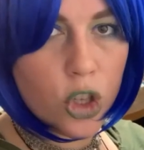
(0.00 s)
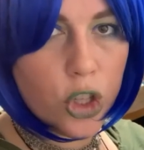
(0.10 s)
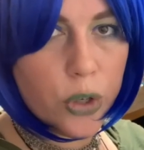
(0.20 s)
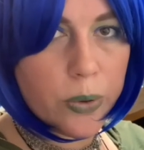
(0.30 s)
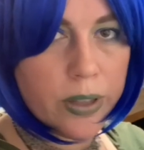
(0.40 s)

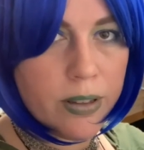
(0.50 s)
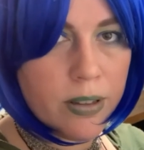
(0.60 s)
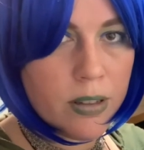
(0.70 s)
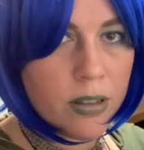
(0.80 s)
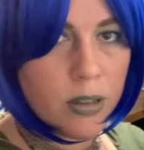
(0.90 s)
Luke,
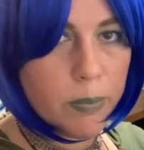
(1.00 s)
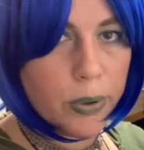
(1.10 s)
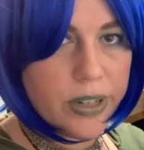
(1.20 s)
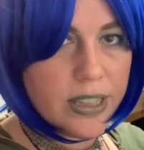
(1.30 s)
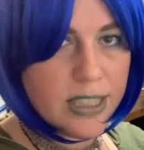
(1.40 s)

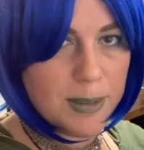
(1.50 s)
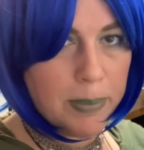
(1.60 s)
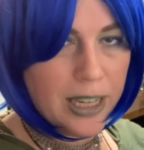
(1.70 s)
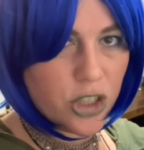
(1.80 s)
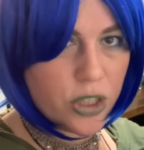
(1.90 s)
put in the
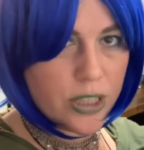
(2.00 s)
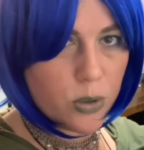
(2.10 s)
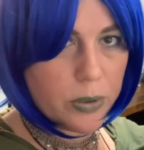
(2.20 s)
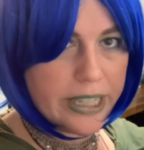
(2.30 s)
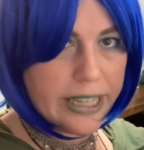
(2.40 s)
special
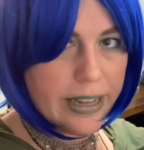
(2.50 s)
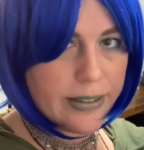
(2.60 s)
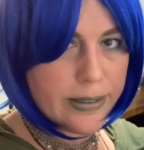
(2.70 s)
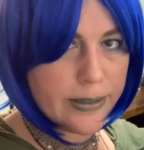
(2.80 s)
ingredient.